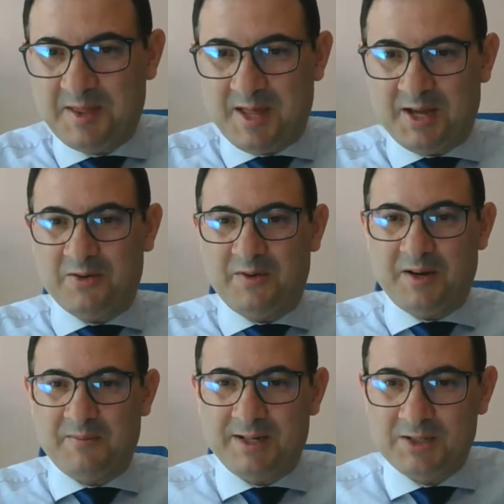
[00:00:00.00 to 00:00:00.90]
Thank you
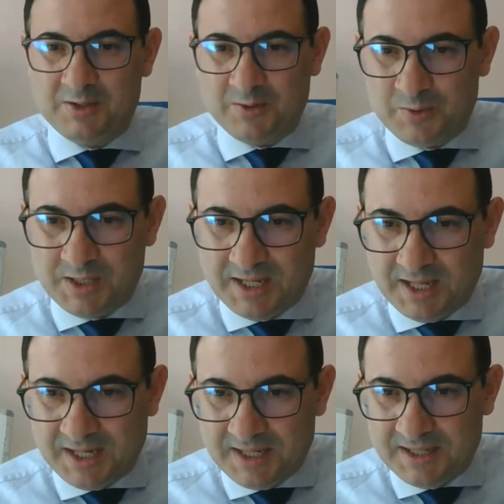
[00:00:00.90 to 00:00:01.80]
very much.
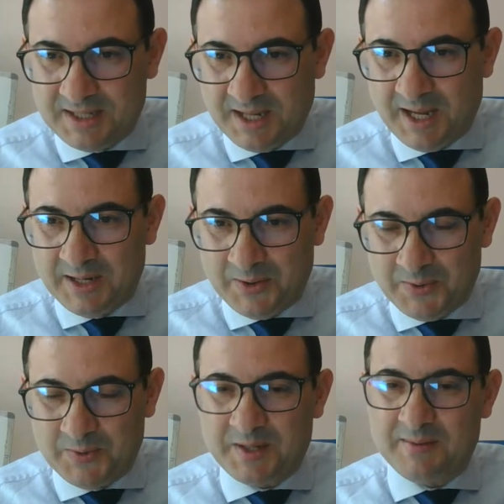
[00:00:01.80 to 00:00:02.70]
Ustada Hind,
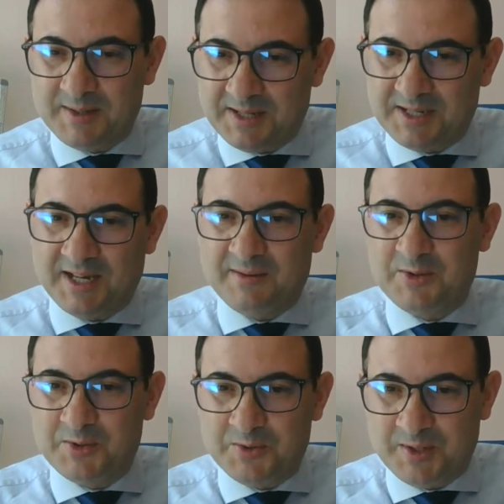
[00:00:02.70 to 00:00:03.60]
hello. Ramadan Kareem
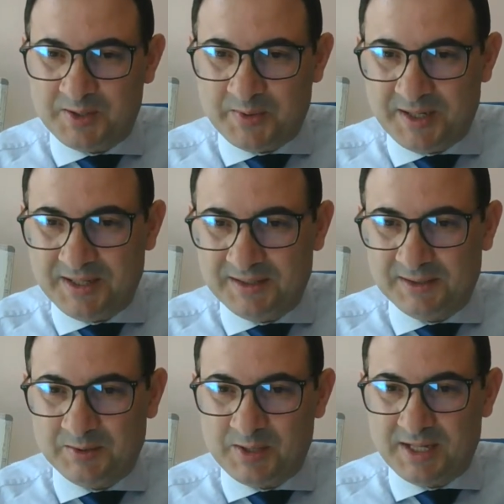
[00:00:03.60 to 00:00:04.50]
to you as well.
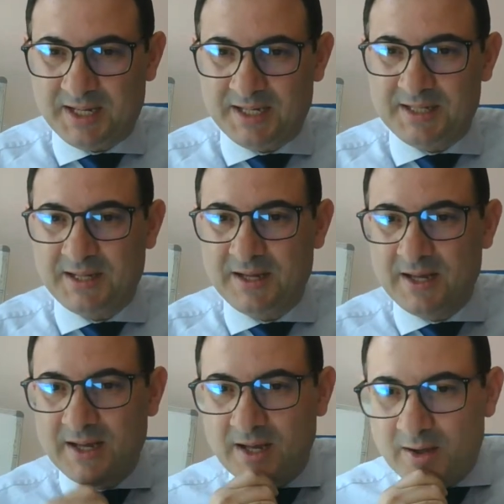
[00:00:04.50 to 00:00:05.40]
Ustada Hind.
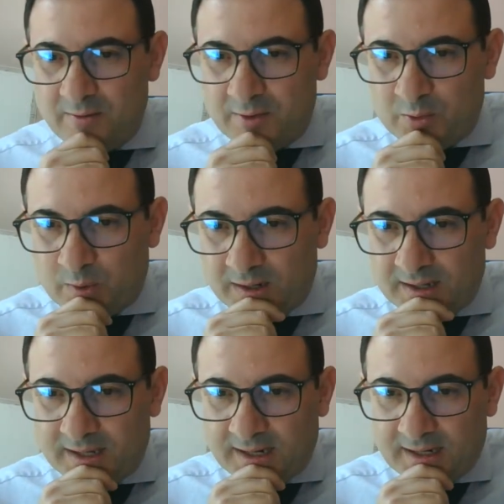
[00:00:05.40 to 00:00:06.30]
Fidwa
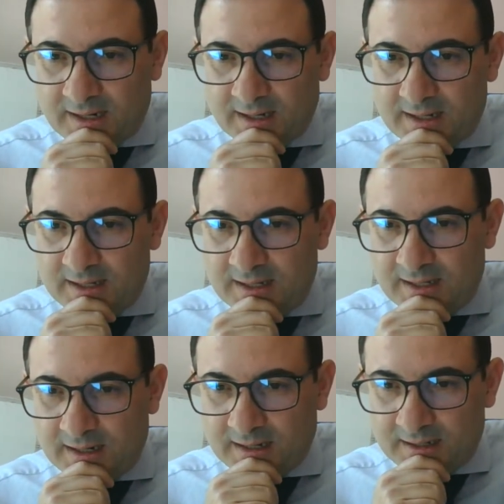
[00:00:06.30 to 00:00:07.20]
Iraq
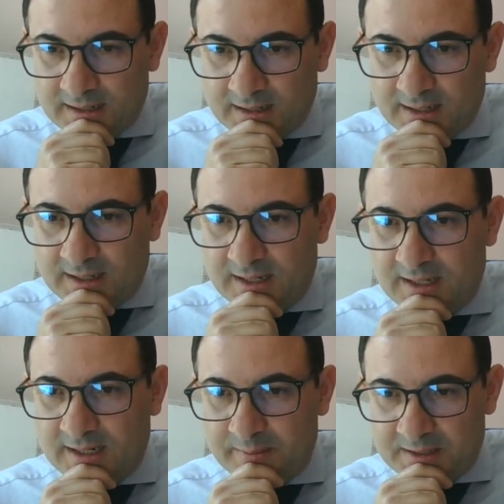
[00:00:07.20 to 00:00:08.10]
Raqi,
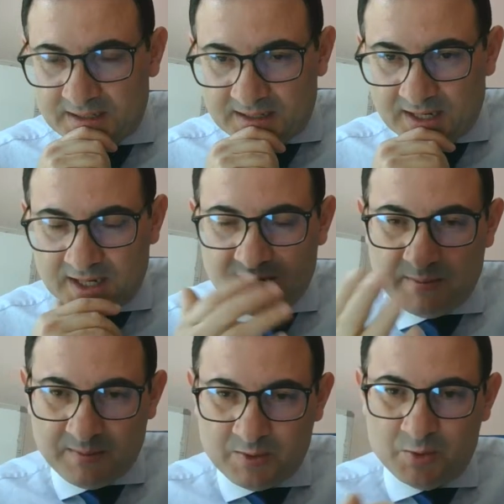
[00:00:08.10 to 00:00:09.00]
Ramadan
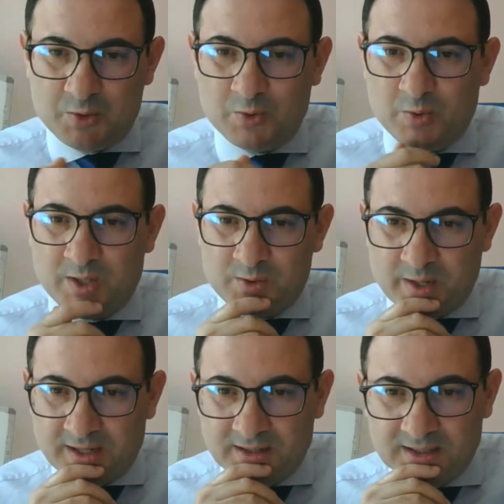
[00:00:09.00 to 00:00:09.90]
Kareem to you as
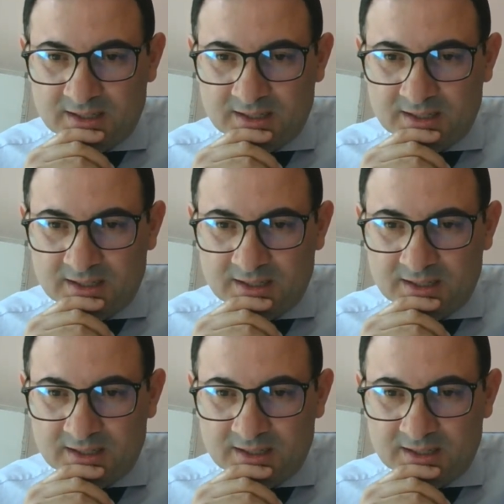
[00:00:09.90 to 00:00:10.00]
well.